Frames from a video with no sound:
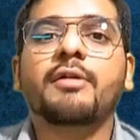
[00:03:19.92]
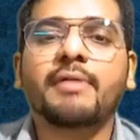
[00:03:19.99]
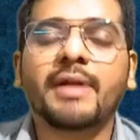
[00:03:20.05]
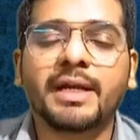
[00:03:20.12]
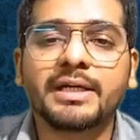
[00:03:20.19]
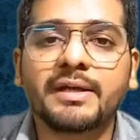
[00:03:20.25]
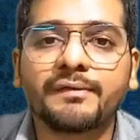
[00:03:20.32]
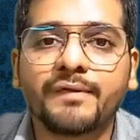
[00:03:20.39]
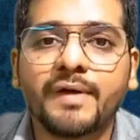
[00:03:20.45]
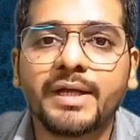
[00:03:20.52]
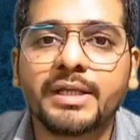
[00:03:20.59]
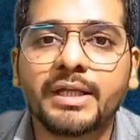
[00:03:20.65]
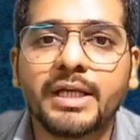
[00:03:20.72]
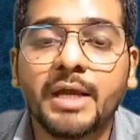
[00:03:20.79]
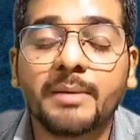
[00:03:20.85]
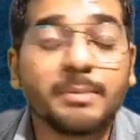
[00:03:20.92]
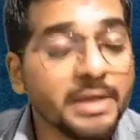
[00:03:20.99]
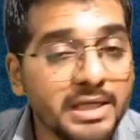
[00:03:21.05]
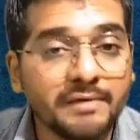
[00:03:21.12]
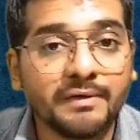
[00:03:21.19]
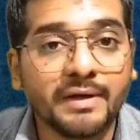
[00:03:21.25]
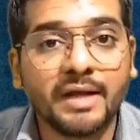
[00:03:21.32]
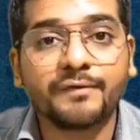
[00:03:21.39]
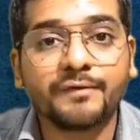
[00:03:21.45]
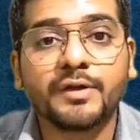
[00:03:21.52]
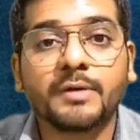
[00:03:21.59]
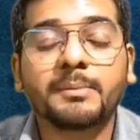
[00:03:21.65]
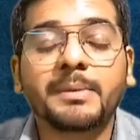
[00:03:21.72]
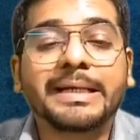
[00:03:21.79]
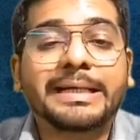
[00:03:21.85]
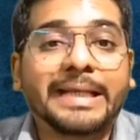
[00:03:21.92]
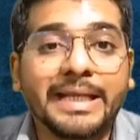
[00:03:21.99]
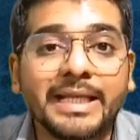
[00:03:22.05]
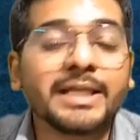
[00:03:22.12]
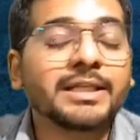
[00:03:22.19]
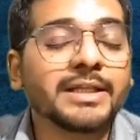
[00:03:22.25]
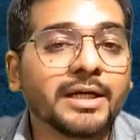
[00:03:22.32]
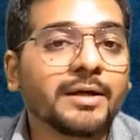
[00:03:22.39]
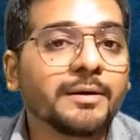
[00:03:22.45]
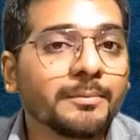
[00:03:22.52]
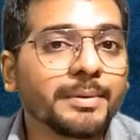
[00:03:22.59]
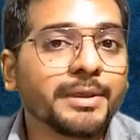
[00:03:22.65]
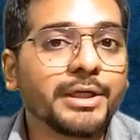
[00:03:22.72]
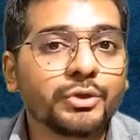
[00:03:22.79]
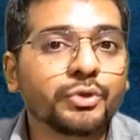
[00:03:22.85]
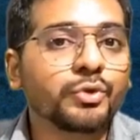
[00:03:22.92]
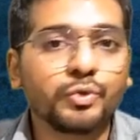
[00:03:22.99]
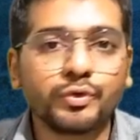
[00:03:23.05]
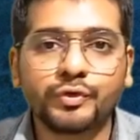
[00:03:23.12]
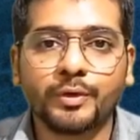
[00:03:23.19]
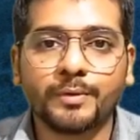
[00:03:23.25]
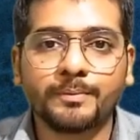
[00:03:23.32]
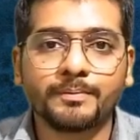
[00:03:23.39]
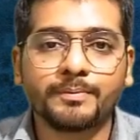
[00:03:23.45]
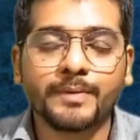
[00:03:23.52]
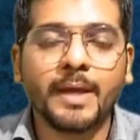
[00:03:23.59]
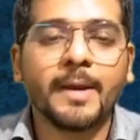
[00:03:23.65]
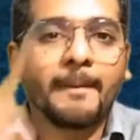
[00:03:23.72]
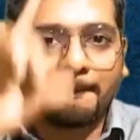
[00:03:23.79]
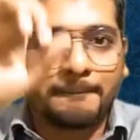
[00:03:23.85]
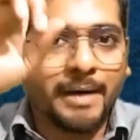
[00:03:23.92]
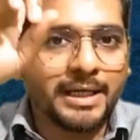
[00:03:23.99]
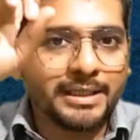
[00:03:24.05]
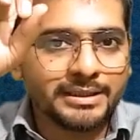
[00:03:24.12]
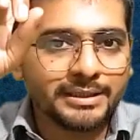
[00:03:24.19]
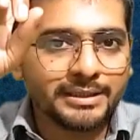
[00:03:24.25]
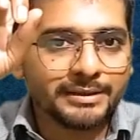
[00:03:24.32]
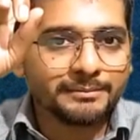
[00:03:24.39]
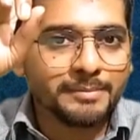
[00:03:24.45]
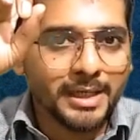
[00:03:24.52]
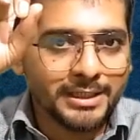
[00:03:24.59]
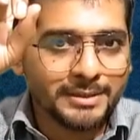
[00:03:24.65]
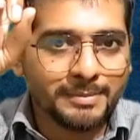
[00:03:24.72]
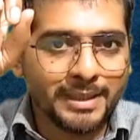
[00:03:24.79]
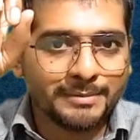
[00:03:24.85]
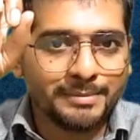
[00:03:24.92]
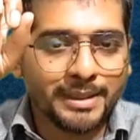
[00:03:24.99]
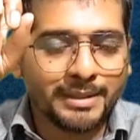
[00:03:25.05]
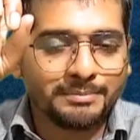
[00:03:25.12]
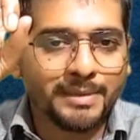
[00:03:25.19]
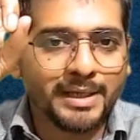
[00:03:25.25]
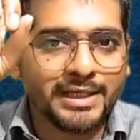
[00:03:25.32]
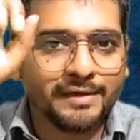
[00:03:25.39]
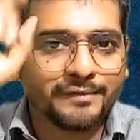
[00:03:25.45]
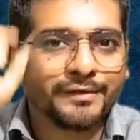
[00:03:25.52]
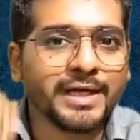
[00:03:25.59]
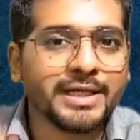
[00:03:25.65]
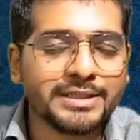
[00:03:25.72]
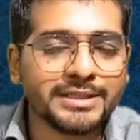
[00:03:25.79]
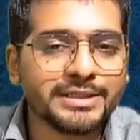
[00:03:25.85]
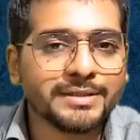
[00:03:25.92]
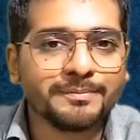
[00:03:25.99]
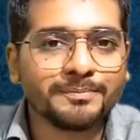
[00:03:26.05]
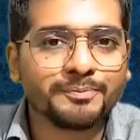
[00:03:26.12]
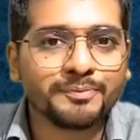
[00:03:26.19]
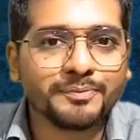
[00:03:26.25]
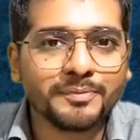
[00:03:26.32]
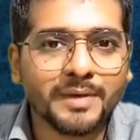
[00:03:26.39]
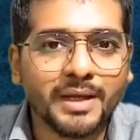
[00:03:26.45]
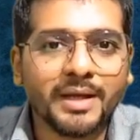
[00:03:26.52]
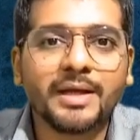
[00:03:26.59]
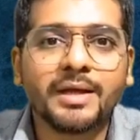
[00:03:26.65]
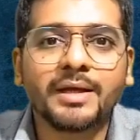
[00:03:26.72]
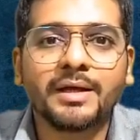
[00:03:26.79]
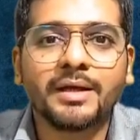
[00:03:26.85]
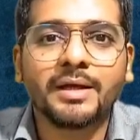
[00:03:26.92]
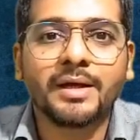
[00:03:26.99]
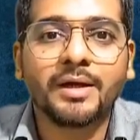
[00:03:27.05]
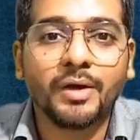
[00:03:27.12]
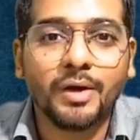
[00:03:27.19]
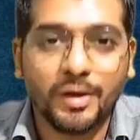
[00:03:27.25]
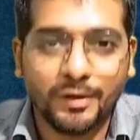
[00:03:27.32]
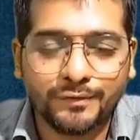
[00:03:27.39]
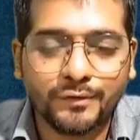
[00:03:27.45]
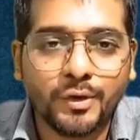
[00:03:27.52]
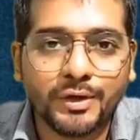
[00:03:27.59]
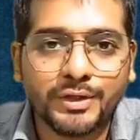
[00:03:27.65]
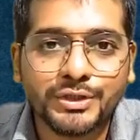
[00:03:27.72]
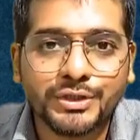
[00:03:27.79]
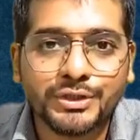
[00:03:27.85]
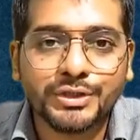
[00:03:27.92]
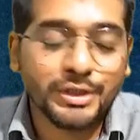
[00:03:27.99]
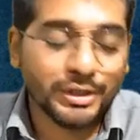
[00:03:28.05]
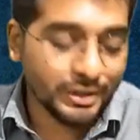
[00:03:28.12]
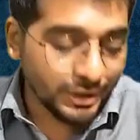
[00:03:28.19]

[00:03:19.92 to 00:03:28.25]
rectify the name even after me telling the company to do so. But my dear friends, of course,